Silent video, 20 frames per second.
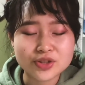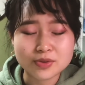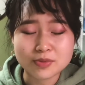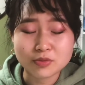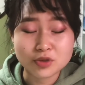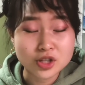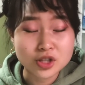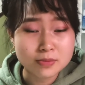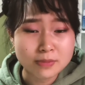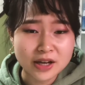
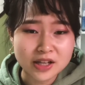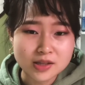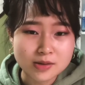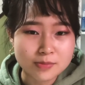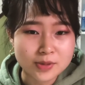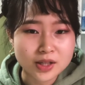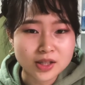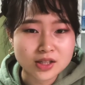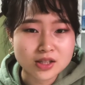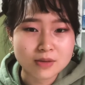
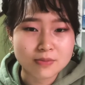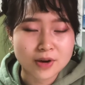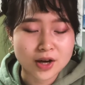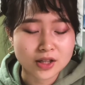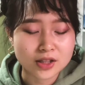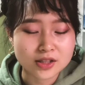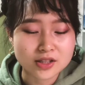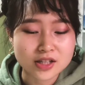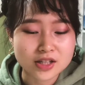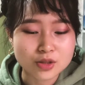respectability
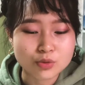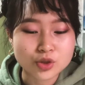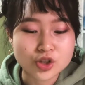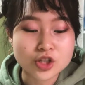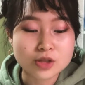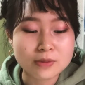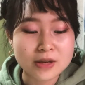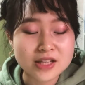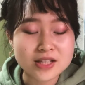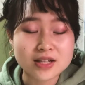politics, which is
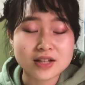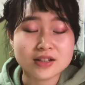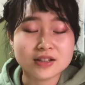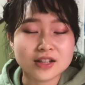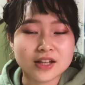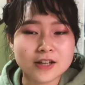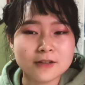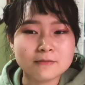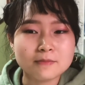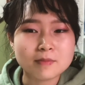
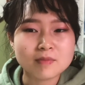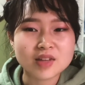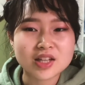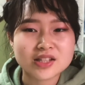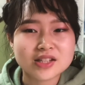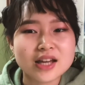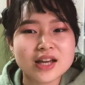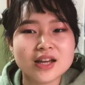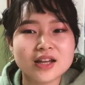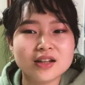basically
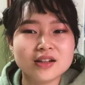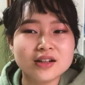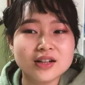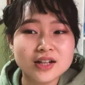saying,